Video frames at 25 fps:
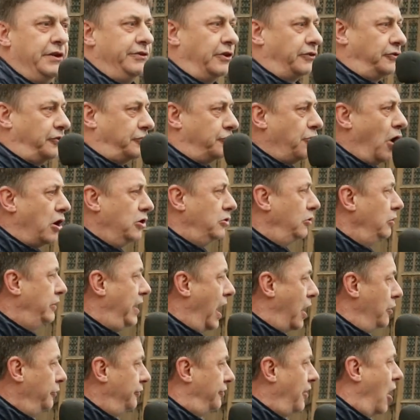The struggle
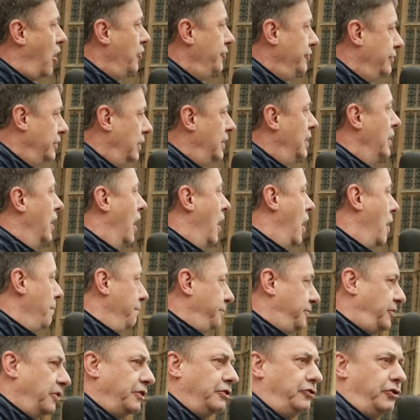goes on
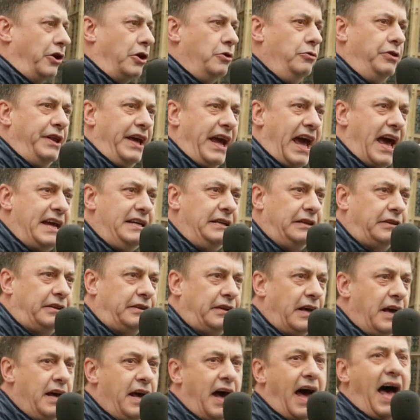up to June the
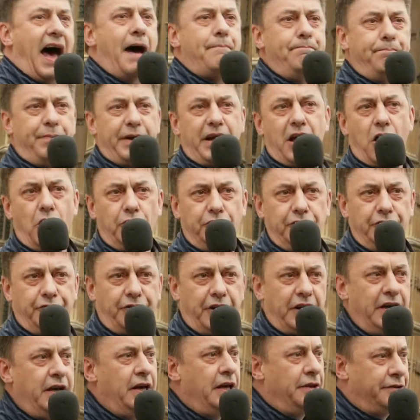8th and
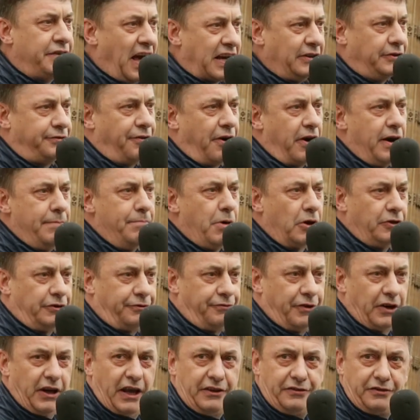beyond. Thanks very
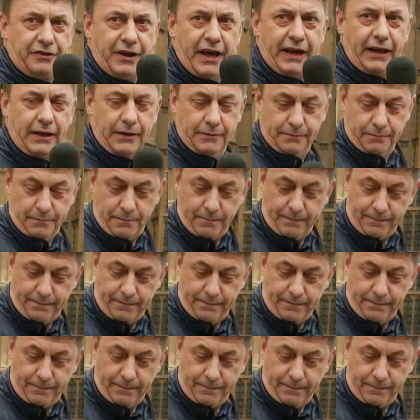much for listening.